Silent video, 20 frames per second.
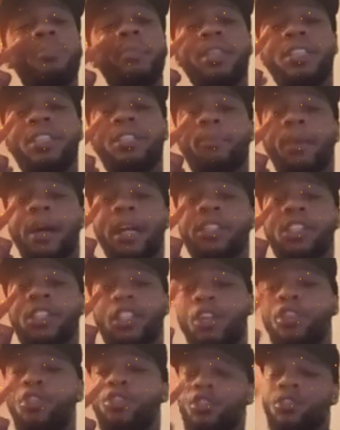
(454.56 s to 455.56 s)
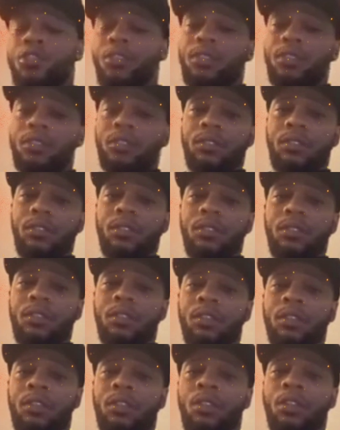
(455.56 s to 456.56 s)
you mentioned my children.
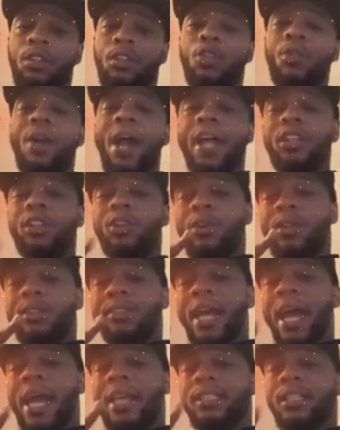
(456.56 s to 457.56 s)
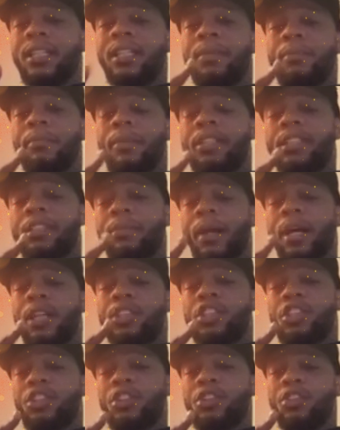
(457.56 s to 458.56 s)
You had the audacity to mention
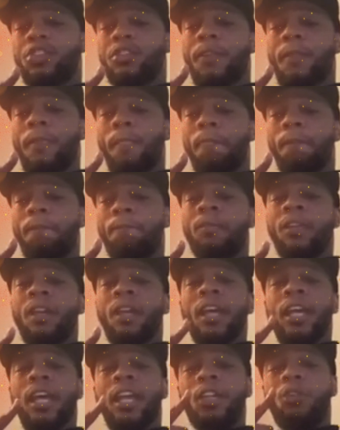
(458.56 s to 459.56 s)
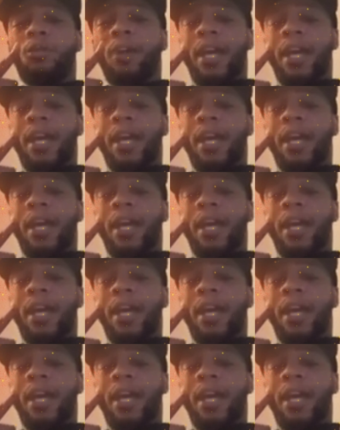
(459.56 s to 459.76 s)
my children, and